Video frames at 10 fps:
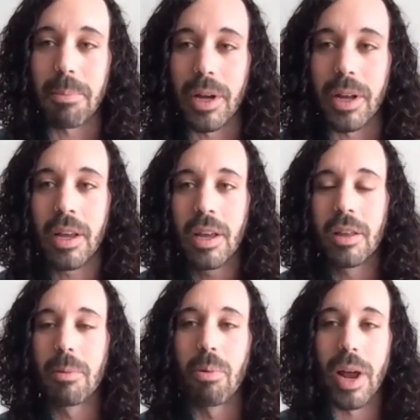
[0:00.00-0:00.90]
But the
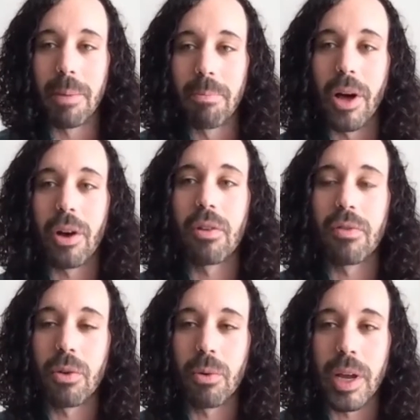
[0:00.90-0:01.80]
bread and butter of
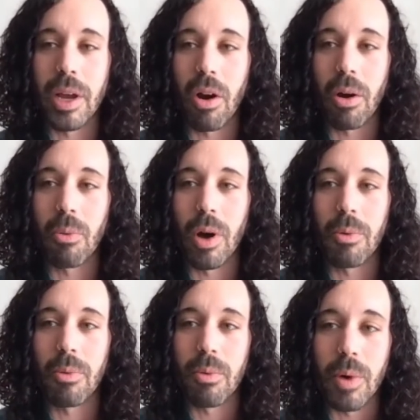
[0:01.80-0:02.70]
who we are and
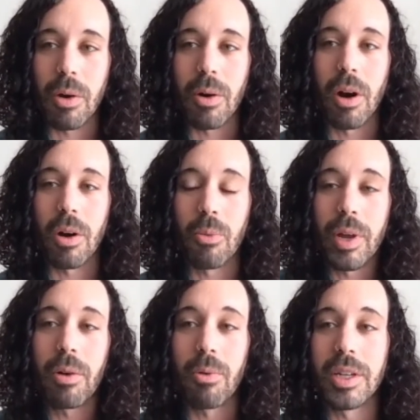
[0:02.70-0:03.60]
where we
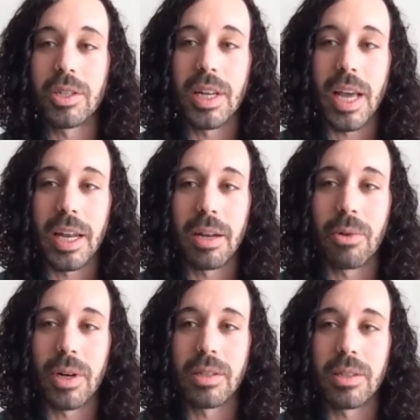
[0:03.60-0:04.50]
originated
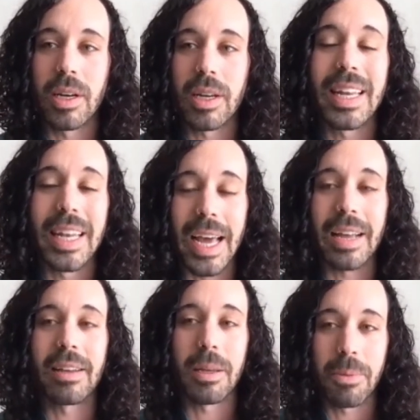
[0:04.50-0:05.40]
was
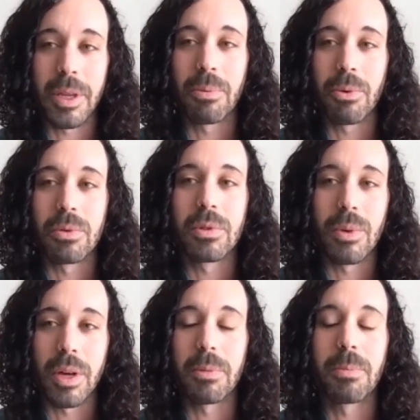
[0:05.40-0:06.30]
connecting people to
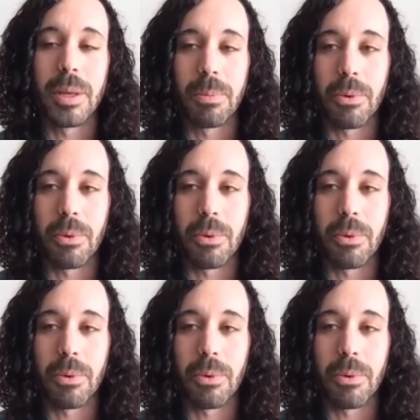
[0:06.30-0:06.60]
other people.